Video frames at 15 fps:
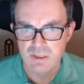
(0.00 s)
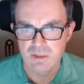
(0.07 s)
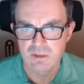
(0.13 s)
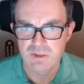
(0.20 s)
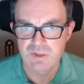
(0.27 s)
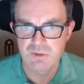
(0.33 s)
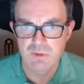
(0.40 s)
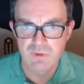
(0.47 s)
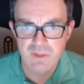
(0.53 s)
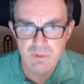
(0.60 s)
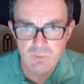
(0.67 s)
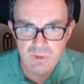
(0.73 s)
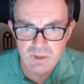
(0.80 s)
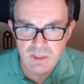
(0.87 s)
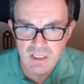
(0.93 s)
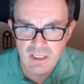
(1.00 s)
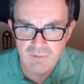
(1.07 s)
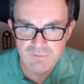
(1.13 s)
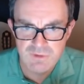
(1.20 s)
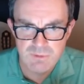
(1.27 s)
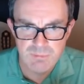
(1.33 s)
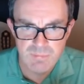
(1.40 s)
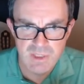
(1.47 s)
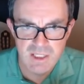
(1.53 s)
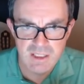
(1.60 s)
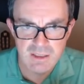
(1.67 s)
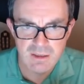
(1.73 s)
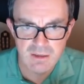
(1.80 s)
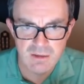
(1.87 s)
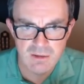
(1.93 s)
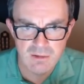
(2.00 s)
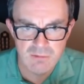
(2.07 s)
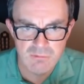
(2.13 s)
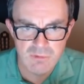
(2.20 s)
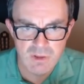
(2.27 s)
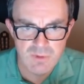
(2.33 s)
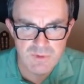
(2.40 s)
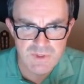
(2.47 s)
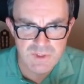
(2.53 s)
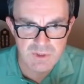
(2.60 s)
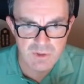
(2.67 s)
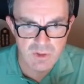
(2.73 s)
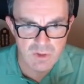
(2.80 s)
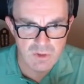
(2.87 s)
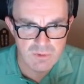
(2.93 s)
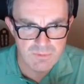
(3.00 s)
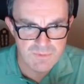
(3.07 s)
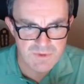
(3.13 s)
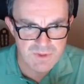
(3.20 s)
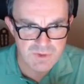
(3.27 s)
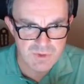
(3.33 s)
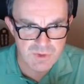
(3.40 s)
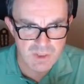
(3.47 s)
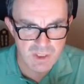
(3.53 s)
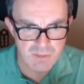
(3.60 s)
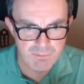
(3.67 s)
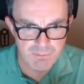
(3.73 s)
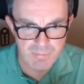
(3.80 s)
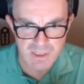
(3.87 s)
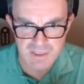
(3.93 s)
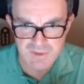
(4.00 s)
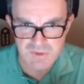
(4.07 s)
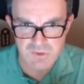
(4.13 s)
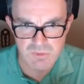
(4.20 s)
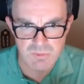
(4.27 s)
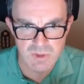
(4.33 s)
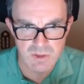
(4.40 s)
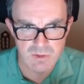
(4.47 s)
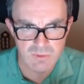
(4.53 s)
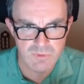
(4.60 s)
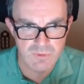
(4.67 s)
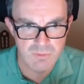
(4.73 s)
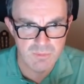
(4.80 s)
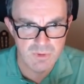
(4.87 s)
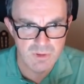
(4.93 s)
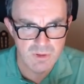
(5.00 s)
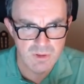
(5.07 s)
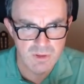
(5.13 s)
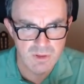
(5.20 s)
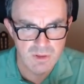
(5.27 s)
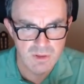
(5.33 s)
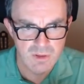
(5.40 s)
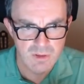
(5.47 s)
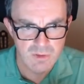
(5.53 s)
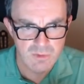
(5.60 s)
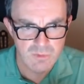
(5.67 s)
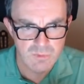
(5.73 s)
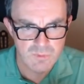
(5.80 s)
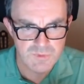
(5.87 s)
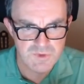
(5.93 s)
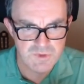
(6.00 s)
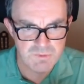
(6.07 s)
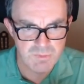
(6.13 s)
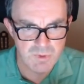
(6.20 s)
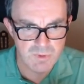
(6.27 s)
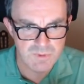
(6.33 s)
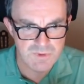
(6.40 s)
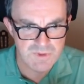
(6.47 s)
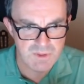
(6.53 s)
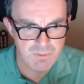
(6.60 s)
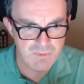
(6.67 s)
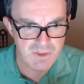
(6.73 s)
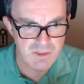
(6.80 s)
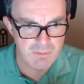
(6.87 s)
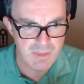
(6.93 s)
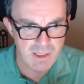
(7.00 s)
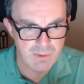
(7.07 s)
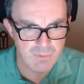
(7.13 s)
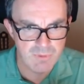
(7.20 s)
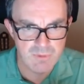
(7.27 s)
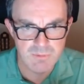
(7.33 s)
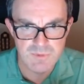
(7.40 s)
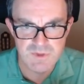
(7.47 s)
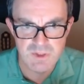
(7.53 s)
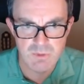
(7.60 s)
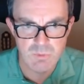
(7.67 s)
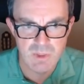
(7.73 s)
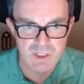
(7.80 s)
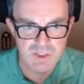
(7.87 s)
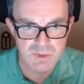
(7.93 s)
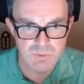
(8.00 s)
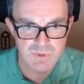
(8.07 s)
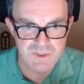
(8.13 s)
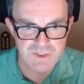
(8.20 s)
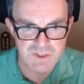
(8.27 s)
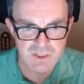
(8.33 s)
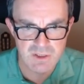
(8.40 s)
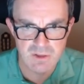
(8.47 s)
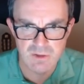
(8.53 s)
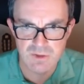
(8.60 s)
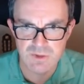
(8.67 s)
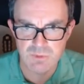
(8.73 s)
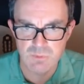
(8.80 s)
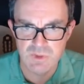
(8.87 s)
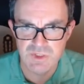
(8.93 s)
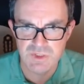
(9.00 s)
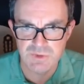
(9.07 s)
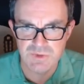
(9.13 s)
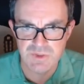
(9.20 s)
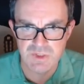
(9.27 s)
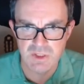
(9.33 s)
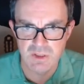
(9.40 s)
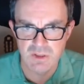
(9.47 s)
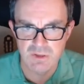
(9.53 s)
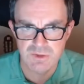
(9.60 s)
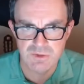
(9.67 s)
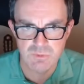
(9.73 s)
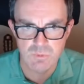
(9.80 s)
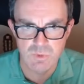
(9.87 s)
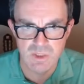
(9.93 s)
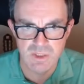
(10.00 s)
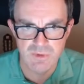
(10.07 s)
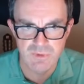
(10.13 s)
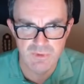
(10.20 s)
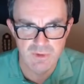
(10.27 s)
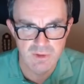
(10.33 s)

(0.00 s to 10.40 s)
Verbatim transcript: So I think we're going to have to pick rows and columns and try and pencil mark them or spot something about them. So where should we start? We shall start with